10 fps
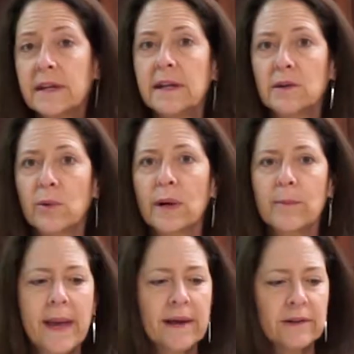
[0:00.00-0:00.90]
in a quick
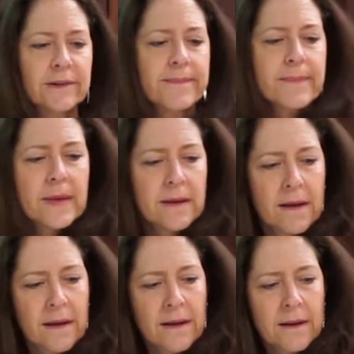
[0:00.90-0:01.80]
manner.
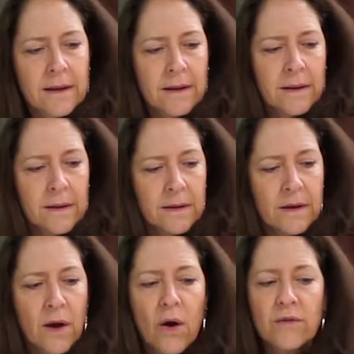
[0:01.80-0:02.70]

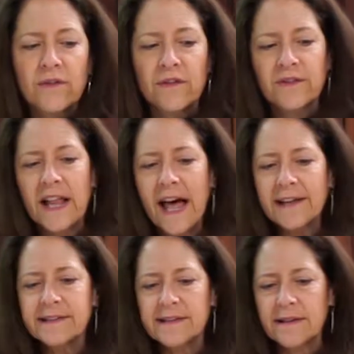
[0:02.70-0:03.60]
Oval
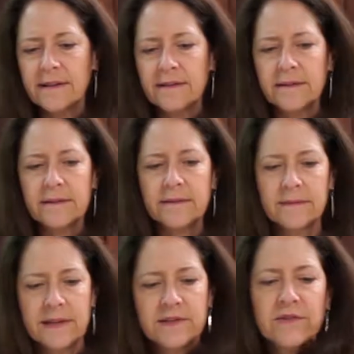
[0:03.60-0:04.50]
flats.
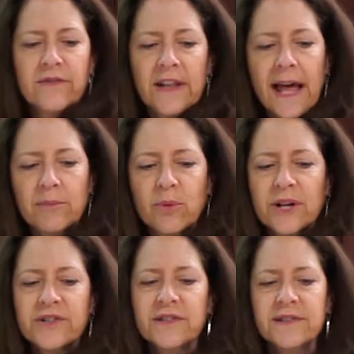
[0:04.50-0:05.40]
These are flat
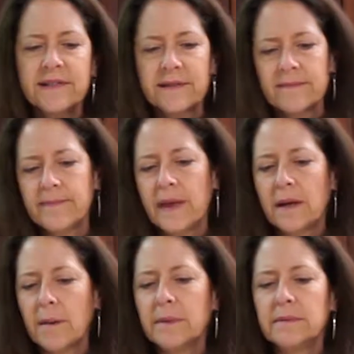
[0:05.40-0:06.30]
brushes. They
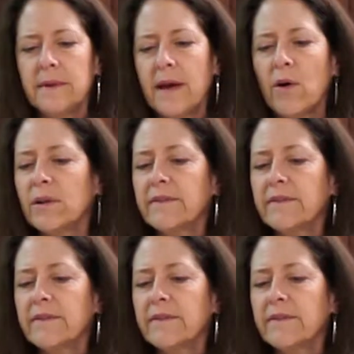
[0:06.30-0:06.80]
come in, all of